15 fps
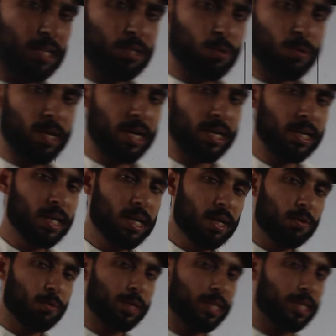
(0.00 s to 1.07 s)
student,
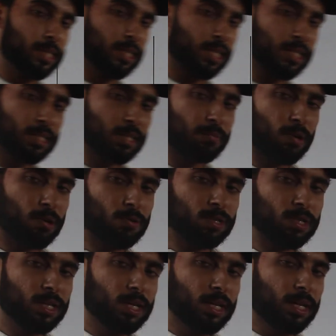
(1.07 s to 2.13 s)
we discussed
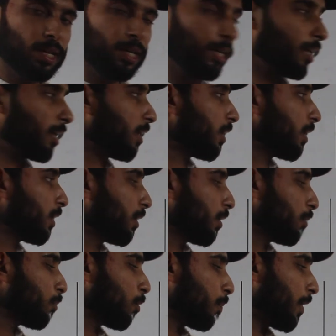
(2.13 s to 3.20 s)
about here
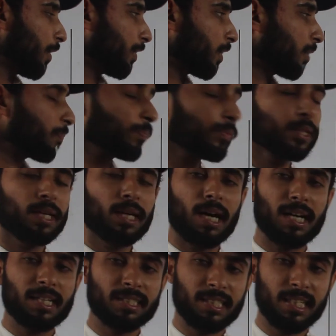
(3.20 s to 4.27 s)
in momentum.
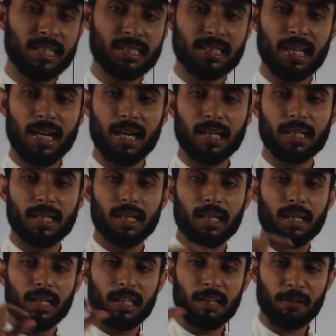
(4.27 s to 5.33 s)
I says
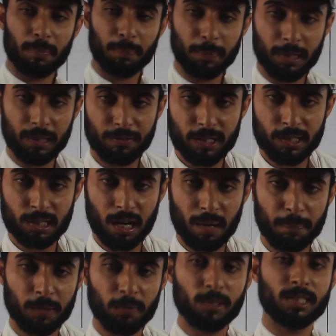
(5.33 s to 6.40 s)
that in our previous
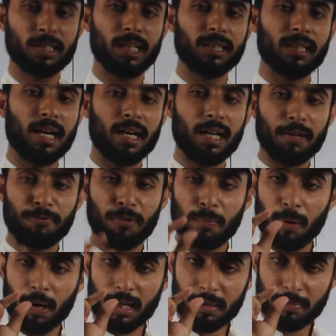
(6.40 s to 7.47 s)
topic we say that if a
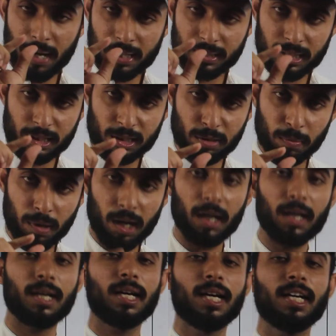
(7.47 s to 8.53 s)
body mass is
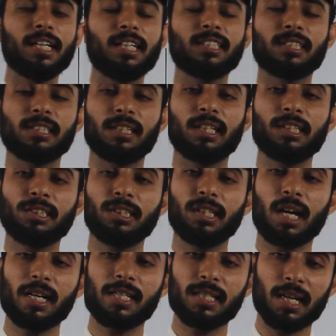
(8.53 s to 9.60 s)
small, its
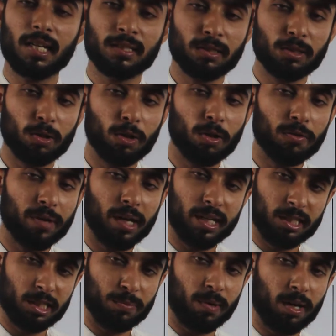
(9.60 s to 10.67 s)
inertia is also
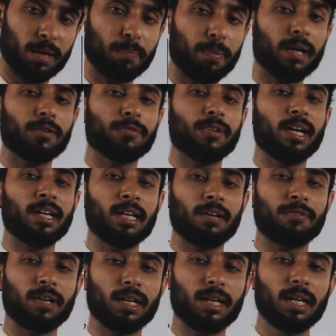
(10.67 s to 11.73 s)
very small. But
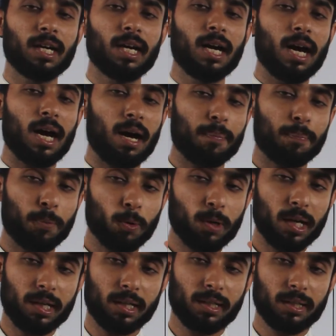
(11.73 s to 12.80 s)
whenever a
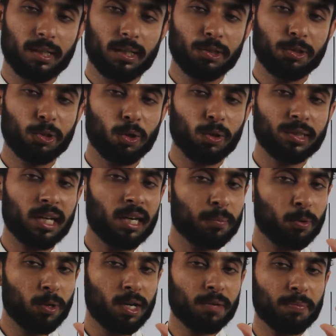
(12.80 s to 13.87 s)
bullet, you know that
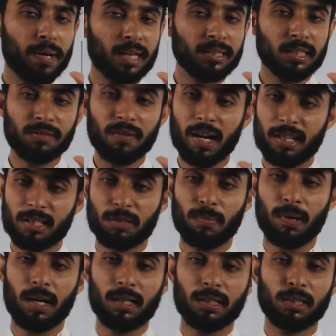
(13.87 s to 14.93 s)
bullet mass is very
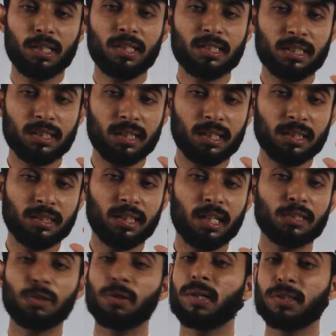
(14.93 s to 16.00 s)
small, its
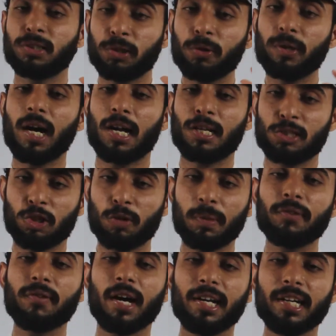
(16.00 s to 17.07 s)
inertia should also
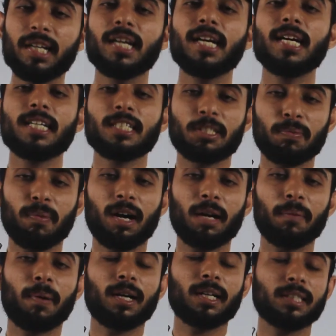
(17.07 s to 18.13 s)
be very
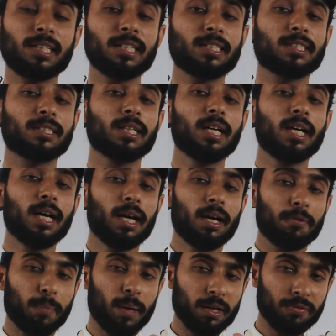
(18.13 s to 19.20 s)
small.
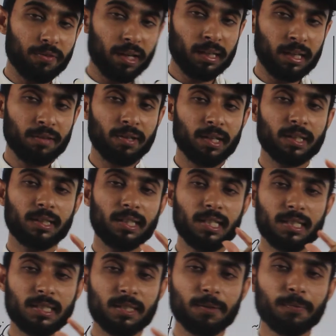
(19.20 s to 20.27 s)
But whenever
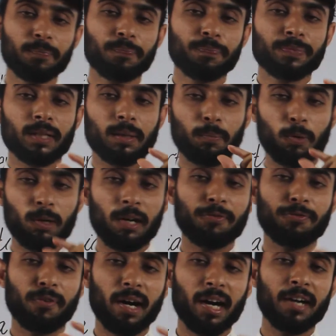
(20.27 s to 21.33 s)
this
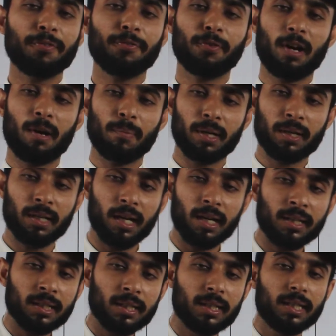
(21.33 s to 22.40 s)
bullet fired from a
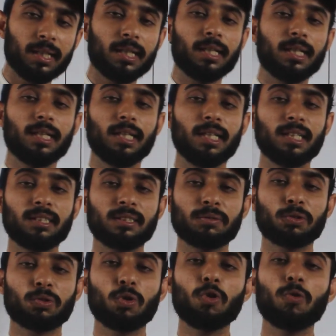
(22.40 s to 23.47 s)
gun, it's
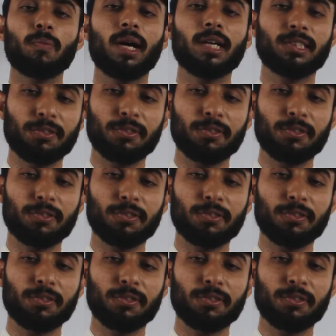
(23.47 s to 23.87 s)
too much